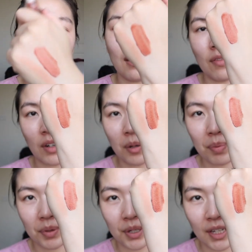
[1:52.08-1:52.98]
still very
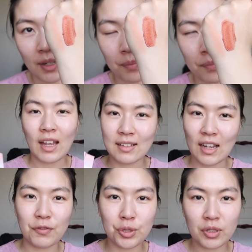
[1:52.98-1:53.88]
pretty. Next, I
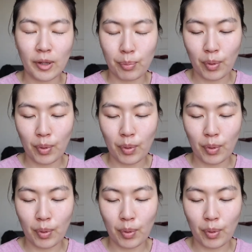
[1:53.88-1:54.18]
have 2 lip